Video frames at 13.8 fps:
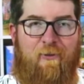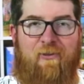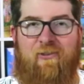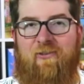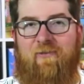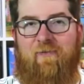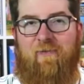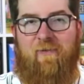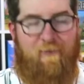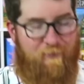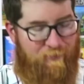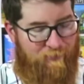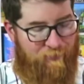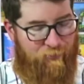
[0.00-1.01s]
which is,
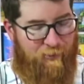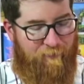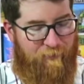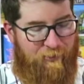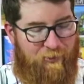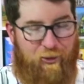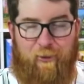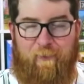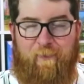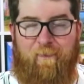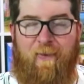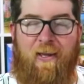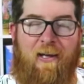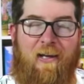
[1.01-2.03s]
sorry for the term,
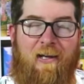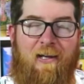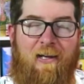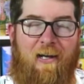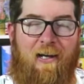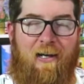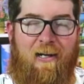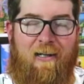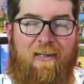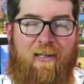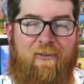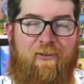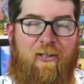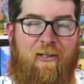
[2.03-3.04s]
uh,
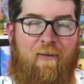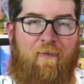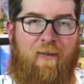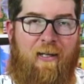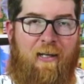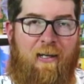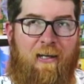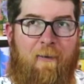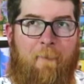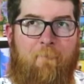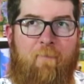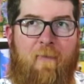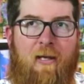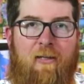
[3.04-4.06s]
kickstart the
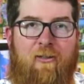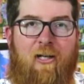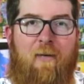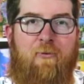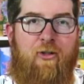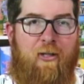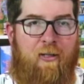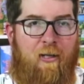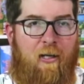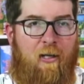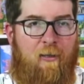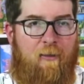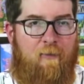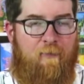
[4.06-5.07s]
adoption
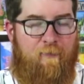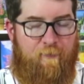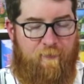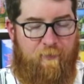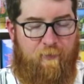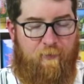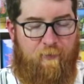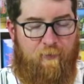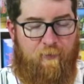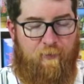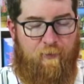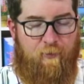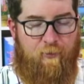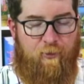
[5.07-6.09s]
of
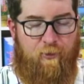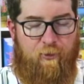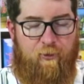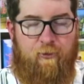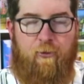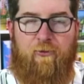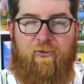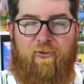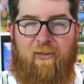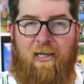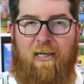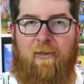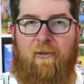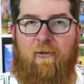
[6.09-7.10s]
Euro
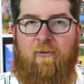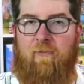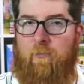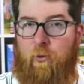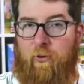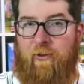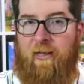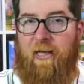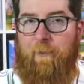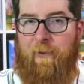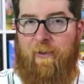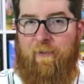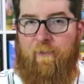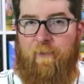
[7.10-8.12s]
style board
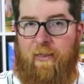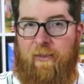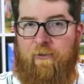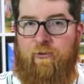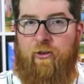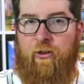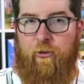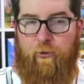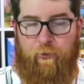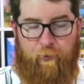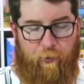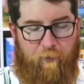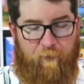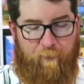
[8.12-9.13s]
gaming into
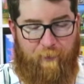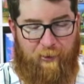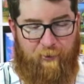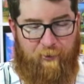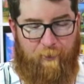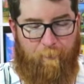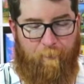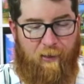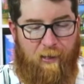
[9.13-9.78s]
North America.